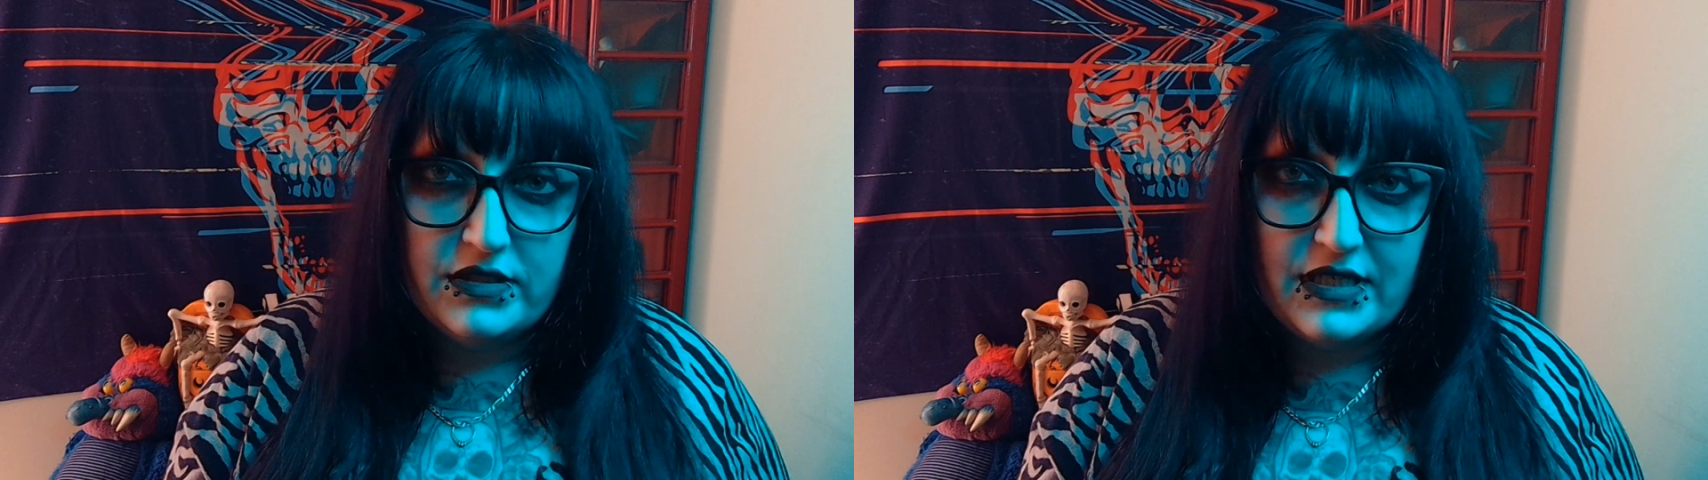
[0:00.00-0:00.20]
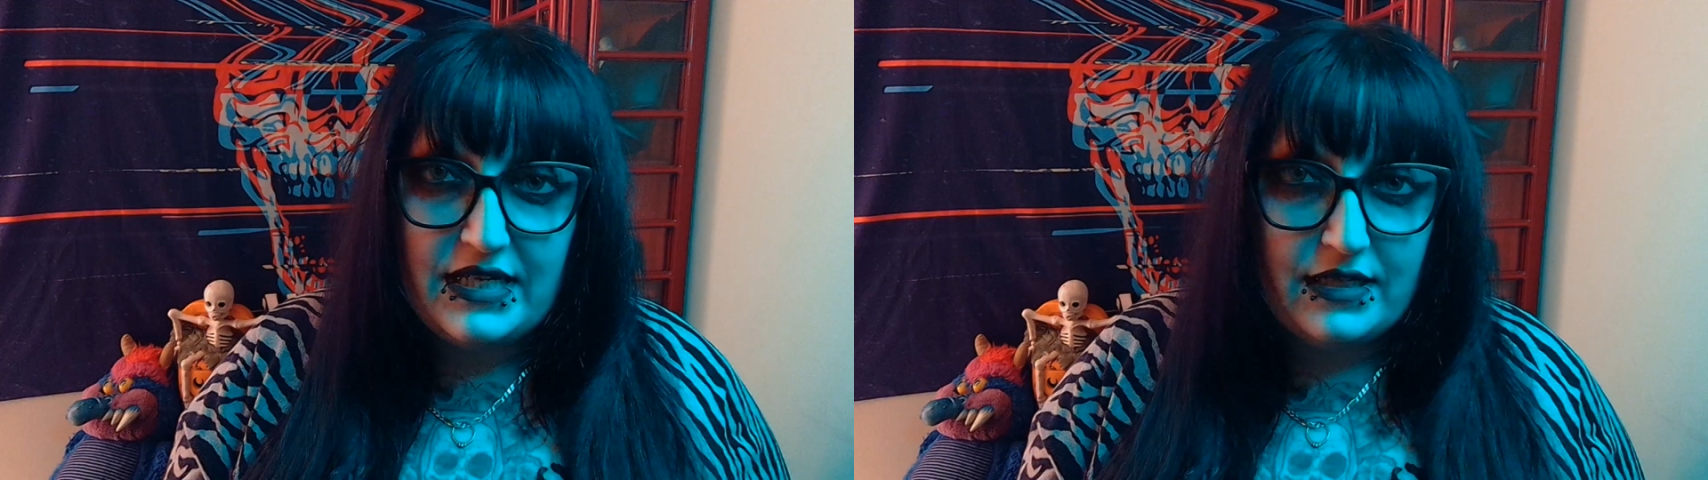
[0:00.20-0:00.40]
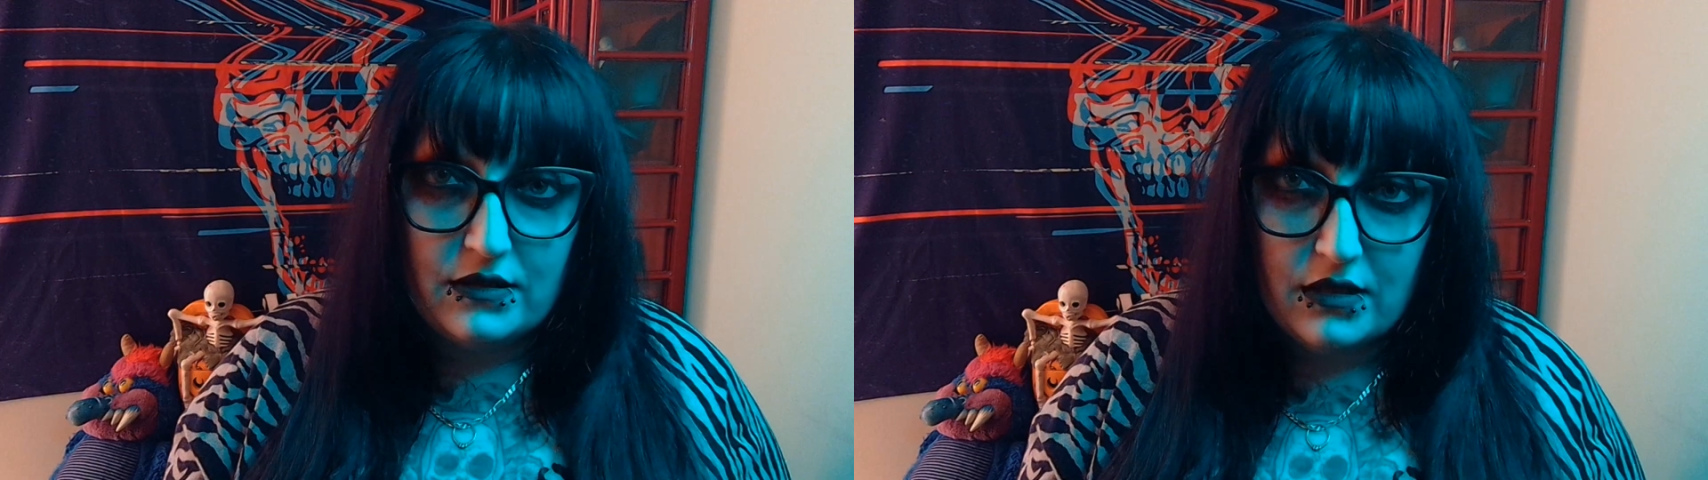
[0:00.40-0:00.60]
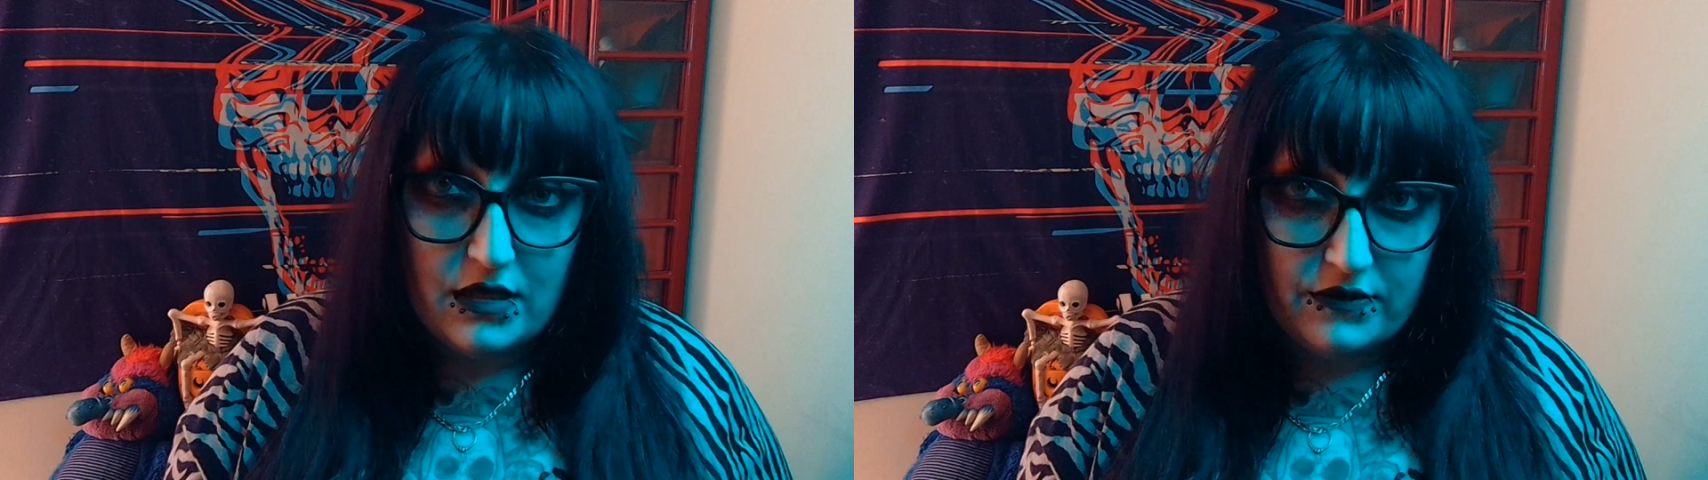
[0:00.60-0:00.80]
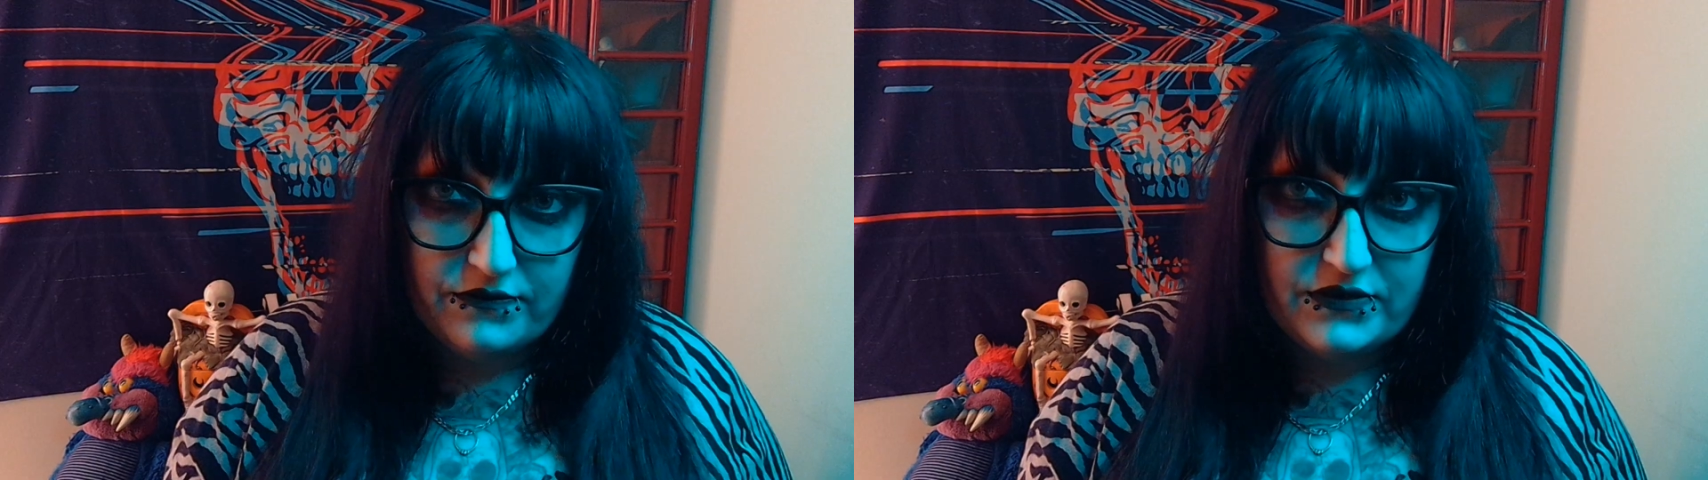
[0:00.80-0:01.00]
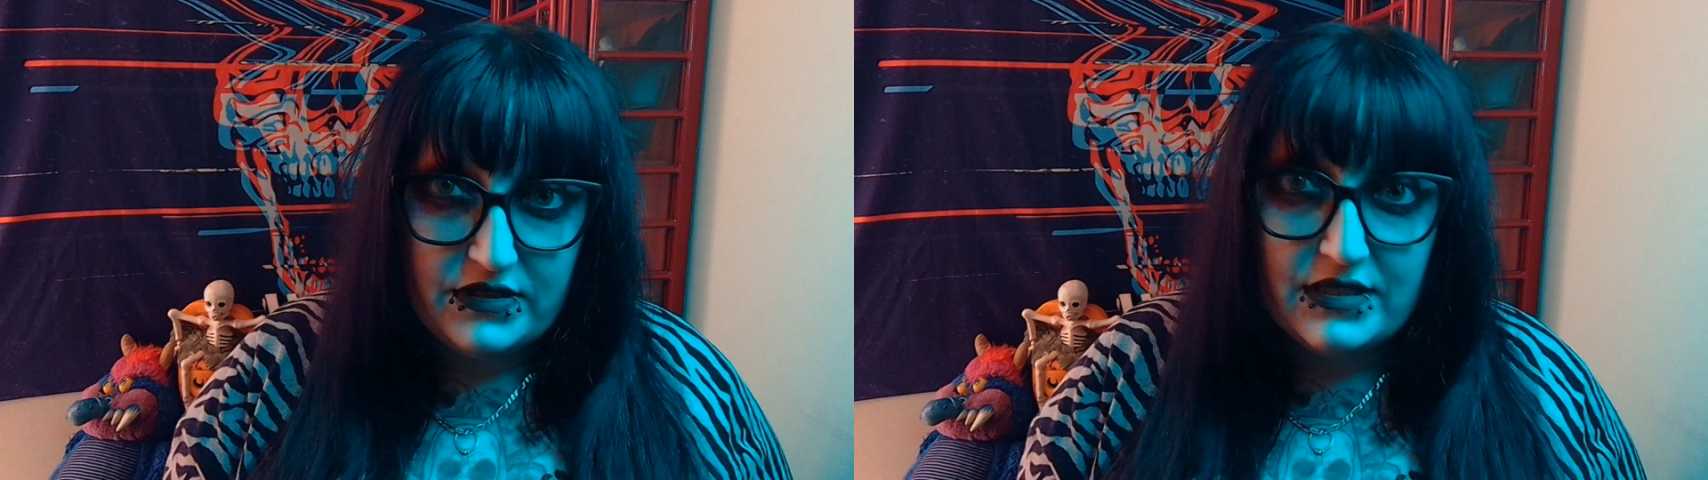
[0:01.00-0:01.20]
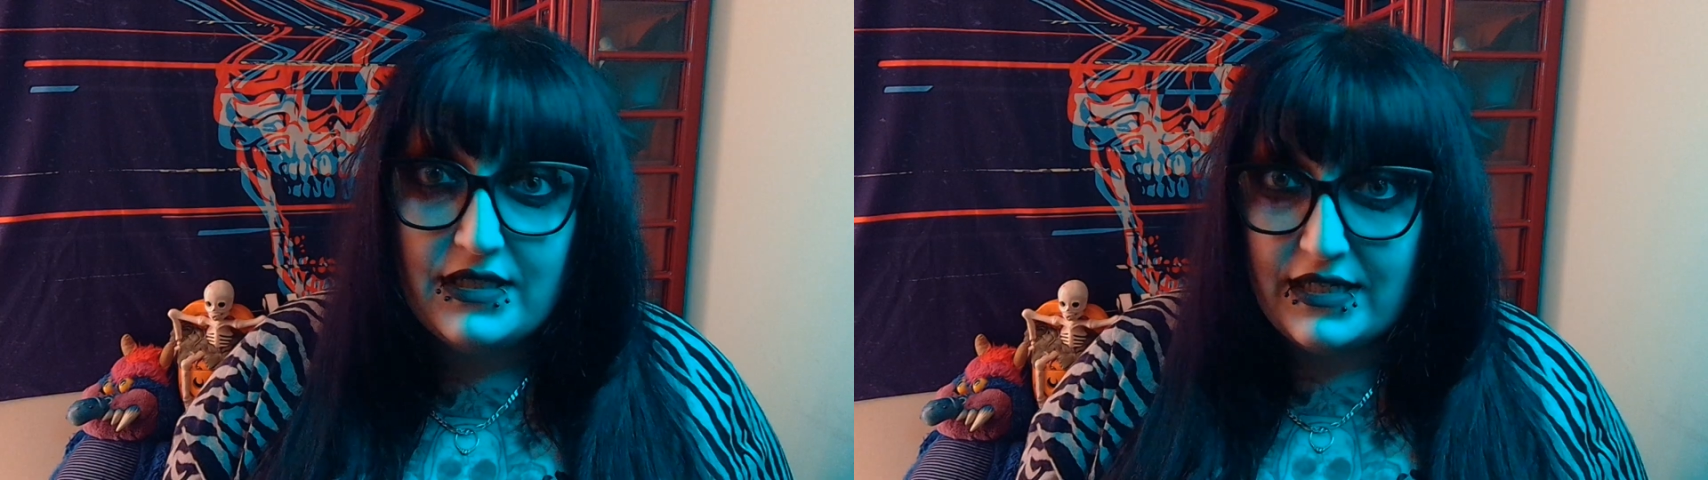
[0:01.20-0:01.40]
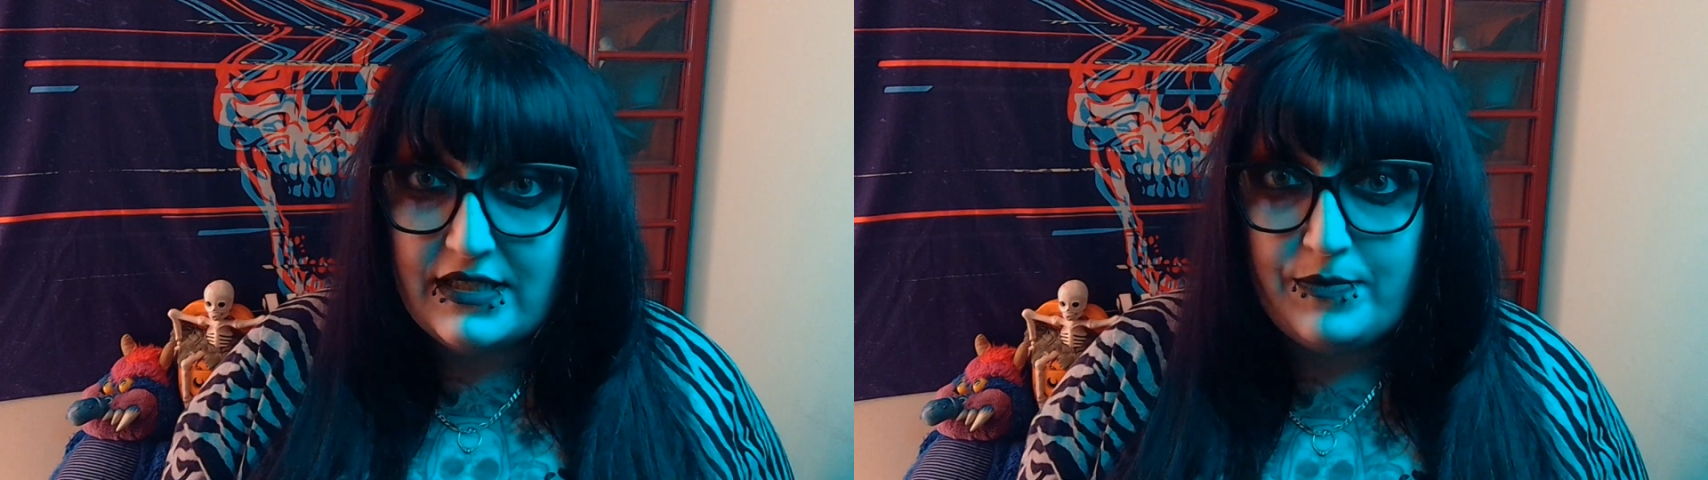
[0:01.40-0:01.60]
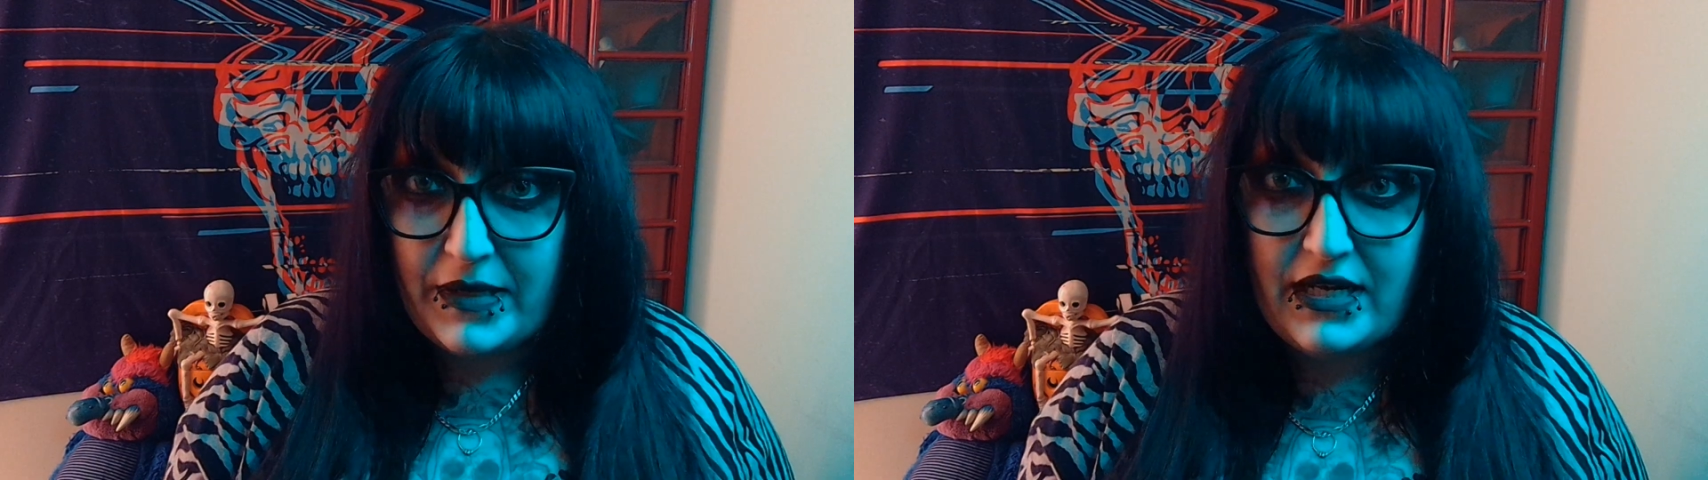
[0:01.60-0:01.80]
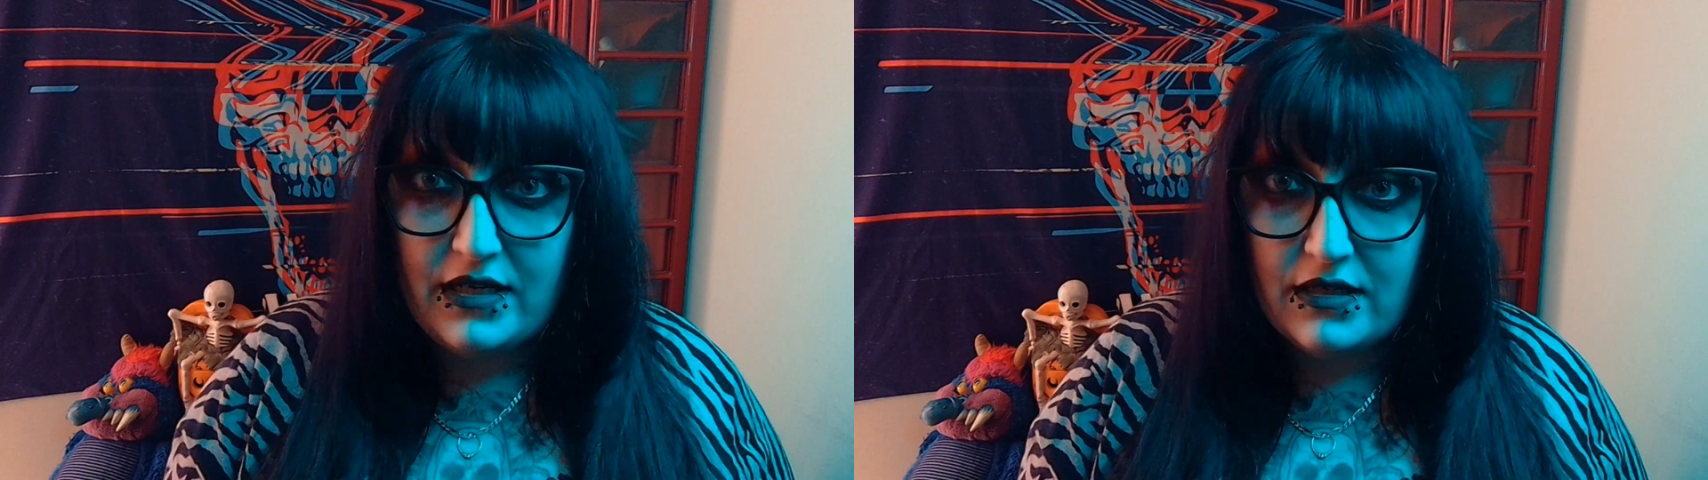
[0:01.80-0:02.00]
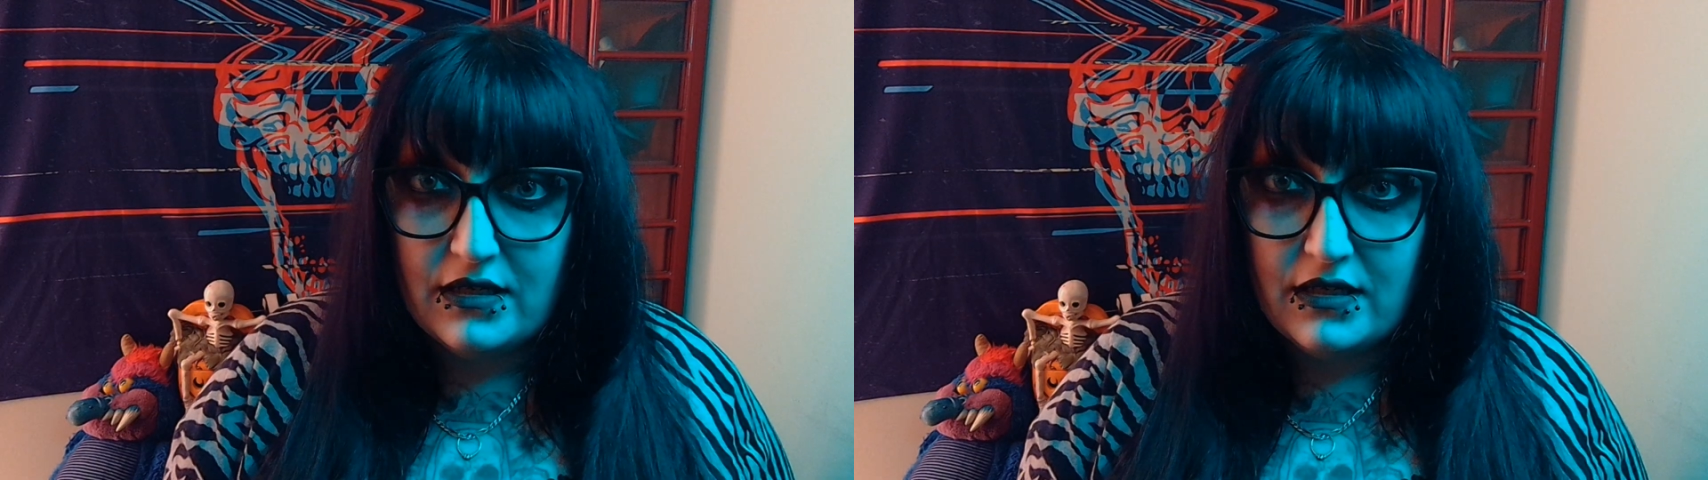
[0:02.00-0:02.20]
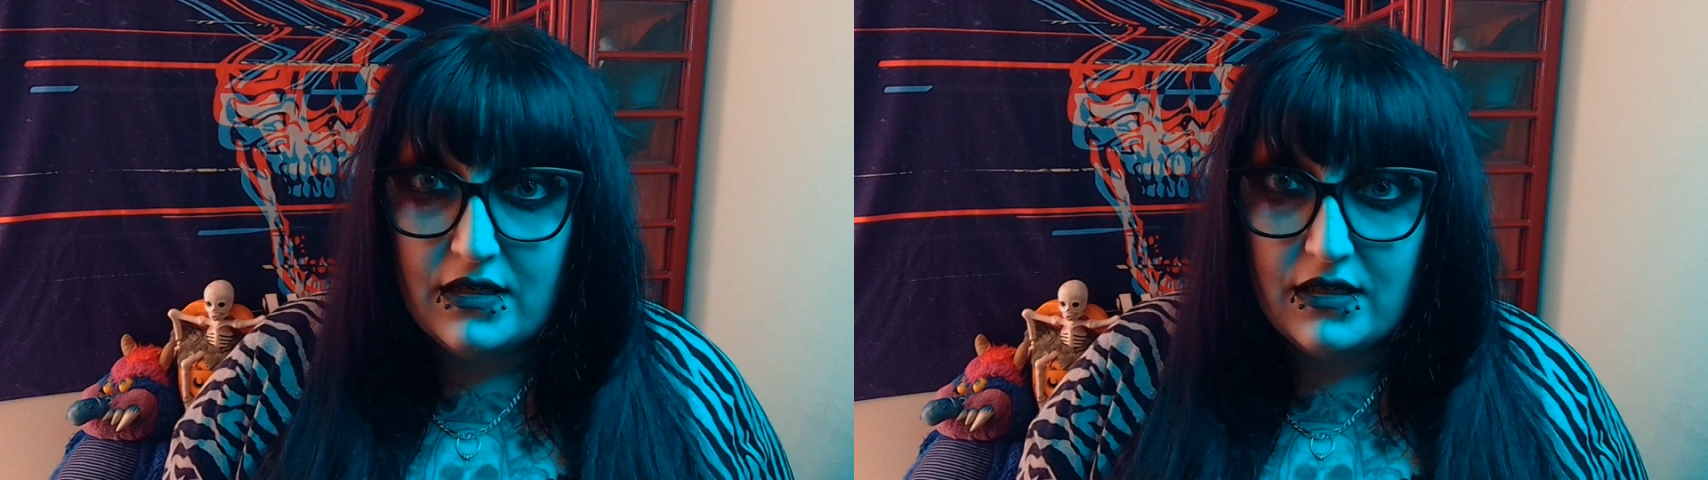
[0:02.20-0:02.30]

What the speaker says: that he loves, it's pain.